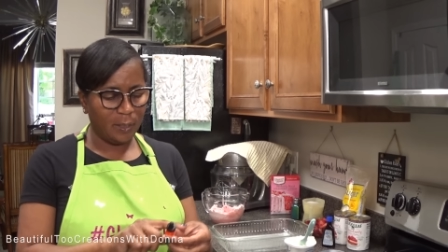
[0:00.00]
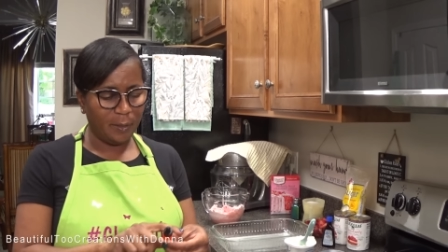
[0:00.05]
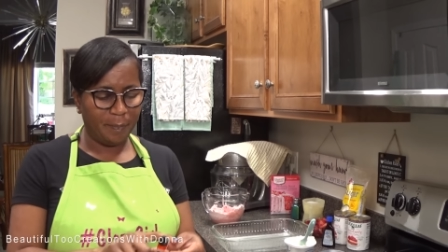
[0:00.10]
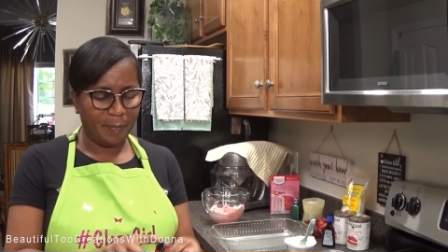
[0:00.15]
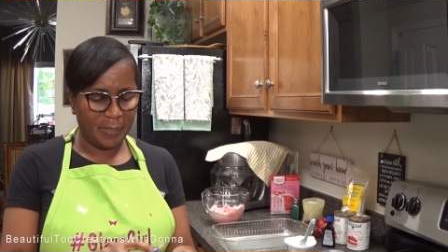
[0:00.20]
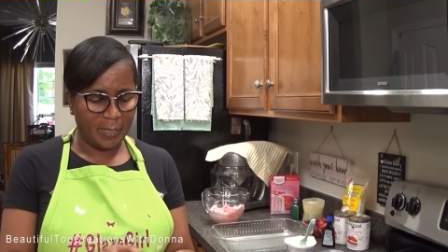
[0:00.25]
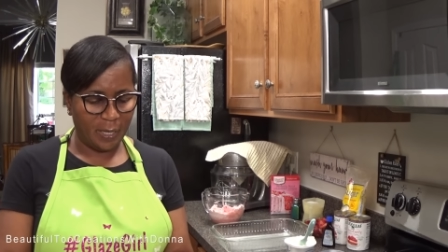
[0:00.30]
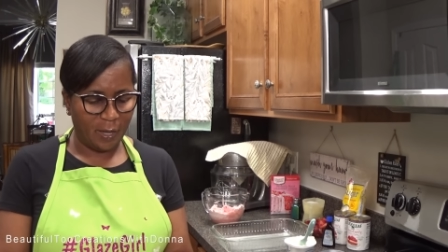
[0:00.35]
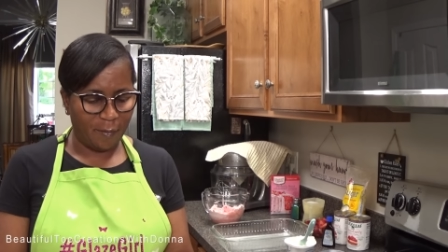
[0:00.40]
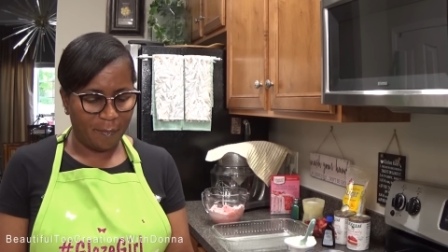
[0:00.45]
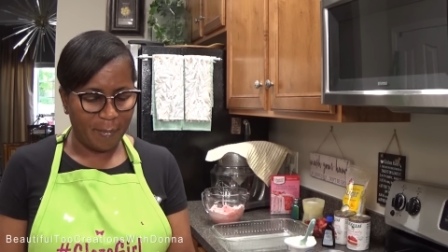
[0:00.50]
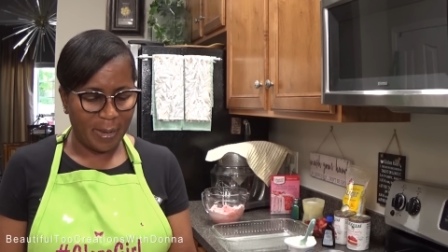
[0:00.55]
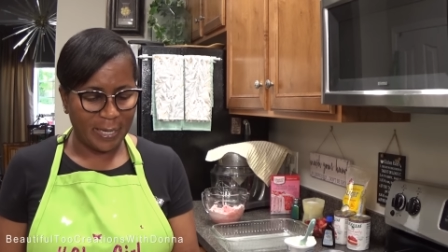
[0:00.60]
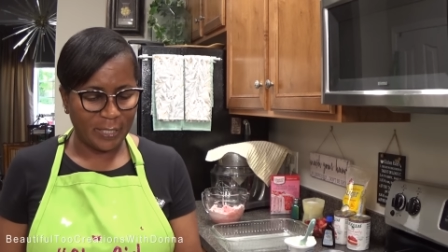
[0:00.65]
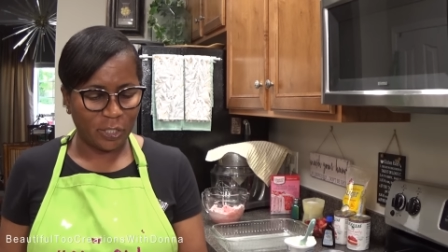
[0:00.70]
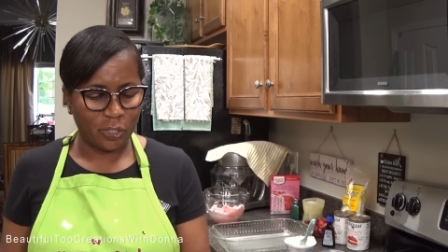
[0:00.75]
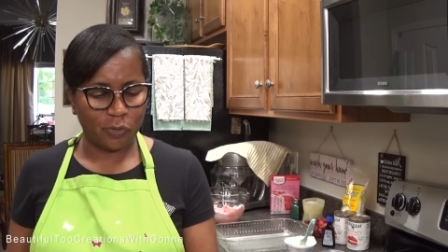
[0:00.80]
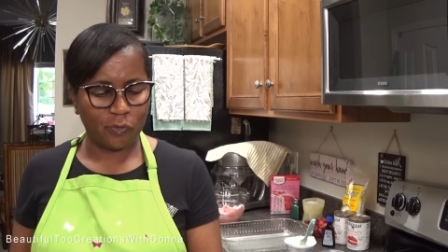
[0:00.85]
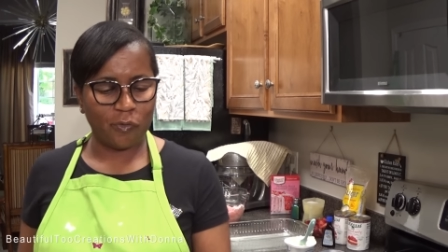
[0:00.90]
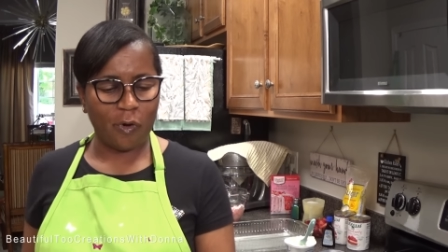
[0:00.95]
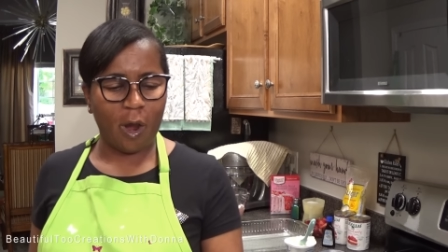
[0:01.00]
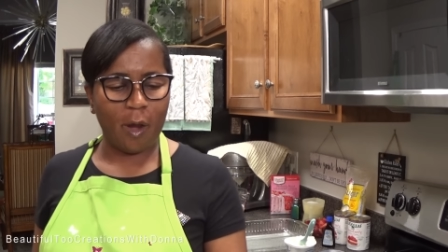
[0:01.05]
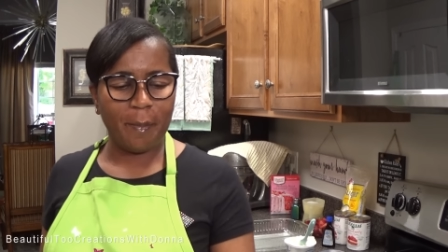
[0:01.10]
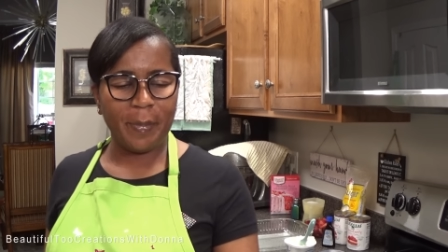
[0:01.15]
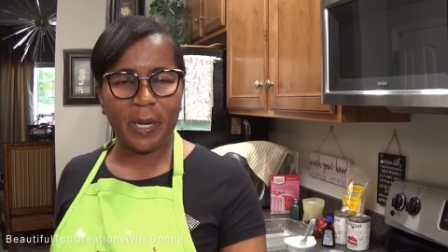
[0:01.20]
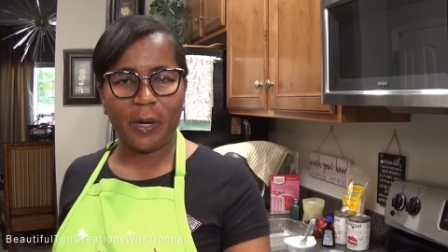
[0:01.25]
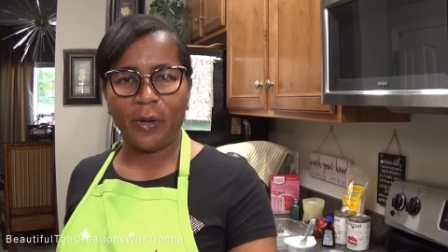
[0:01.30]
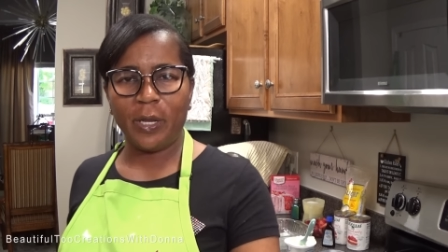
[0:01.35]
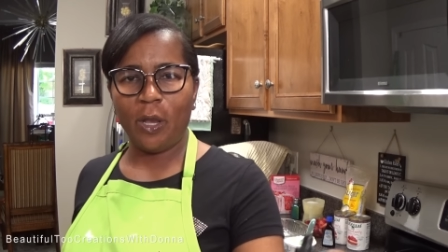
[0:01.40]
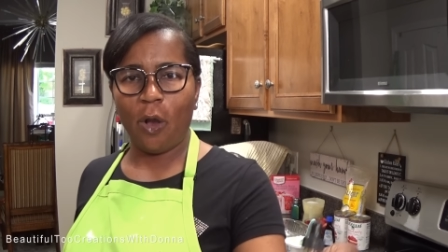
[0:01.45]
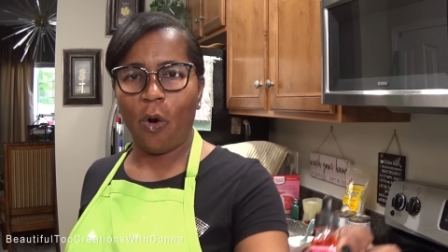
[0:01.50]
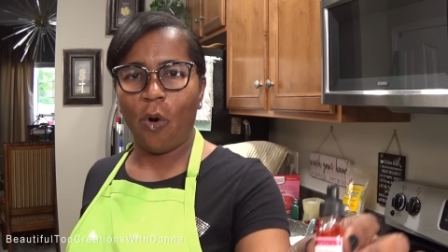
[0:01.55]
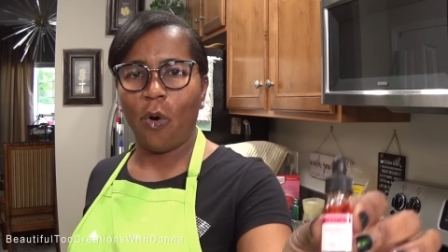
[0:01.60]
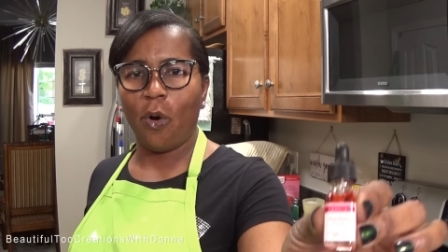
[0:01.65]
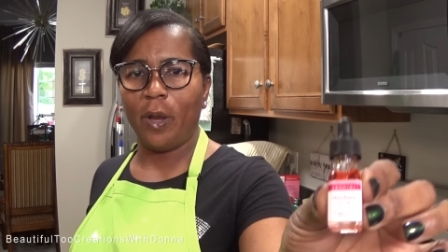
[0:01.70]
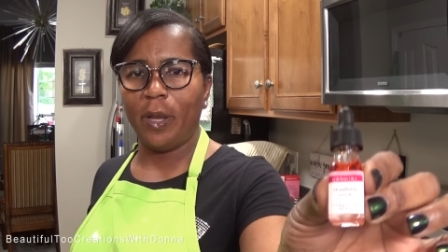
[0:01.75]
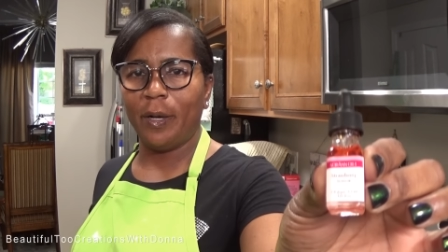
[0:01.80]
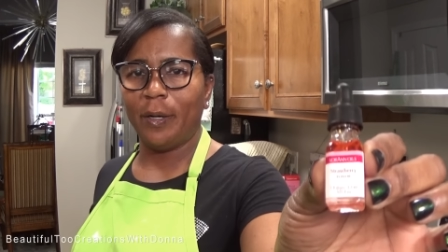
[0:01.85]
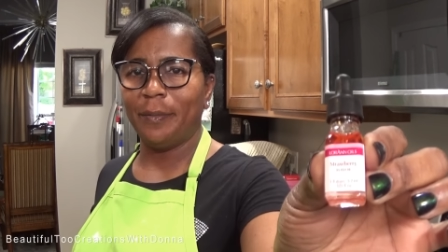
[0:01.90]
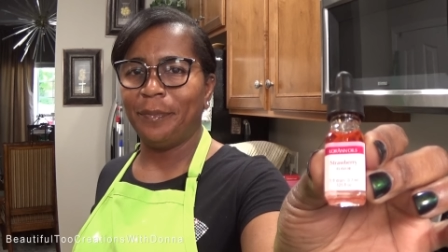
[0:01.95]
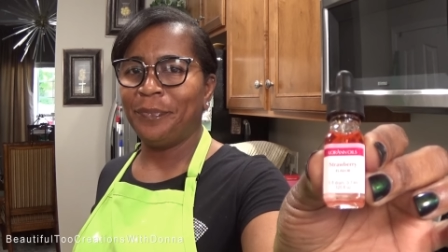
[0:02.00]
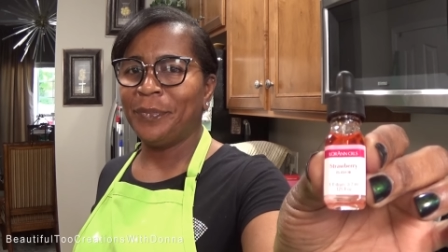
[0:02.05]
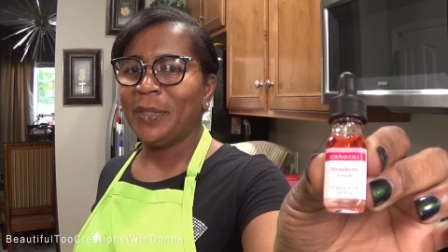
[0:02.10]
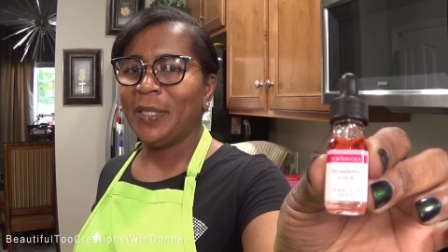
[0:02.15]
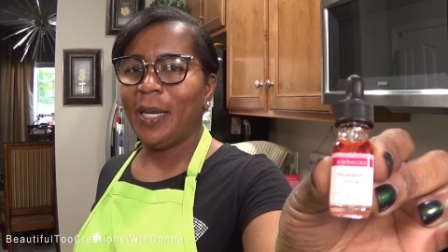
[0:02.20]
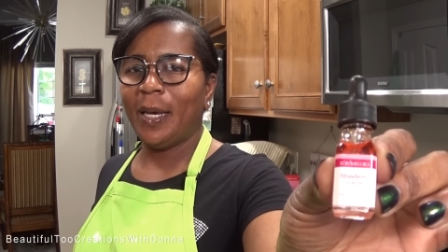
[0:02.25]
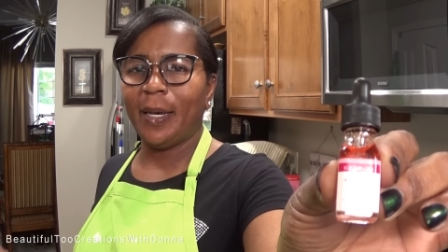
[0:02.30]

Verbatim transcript: little bit of my strawberry oil.